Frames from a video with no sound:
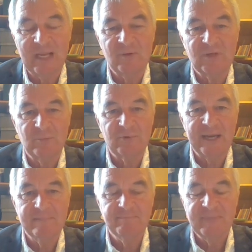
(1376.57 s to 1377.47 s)
I'm going to
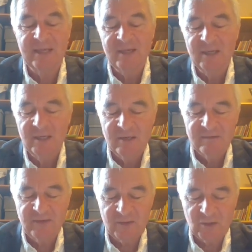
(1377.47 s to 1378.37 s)
pray.
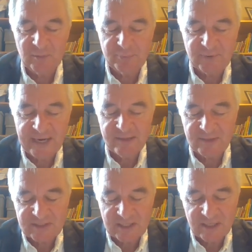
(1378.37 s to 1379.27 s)
Father God, I pray
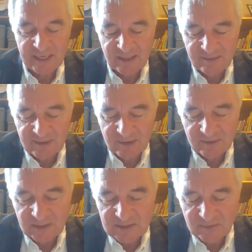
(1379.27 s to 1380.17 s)
that anything
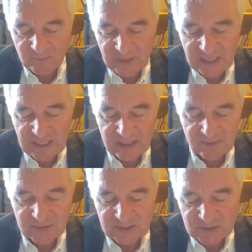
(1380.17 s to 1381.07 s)
that is of me
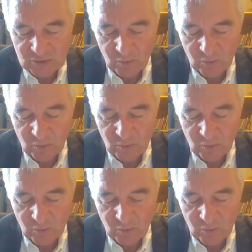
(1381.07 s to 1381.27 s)
in this